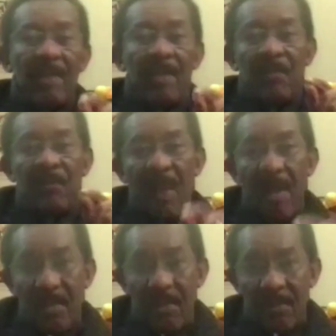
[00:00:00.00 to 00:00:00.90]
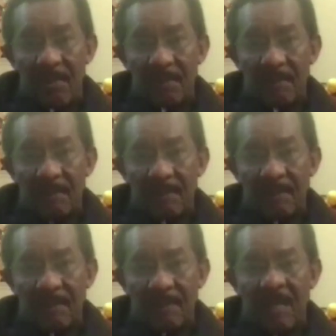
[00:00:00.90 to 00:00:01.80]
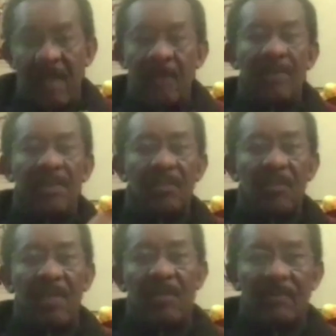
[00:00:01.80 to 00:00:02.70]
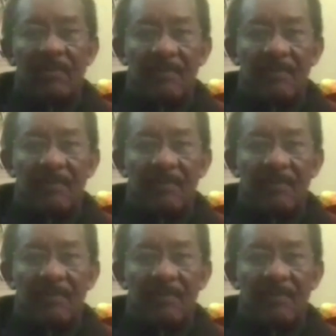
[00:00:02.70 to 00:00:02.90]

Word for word: their father had lost his wife.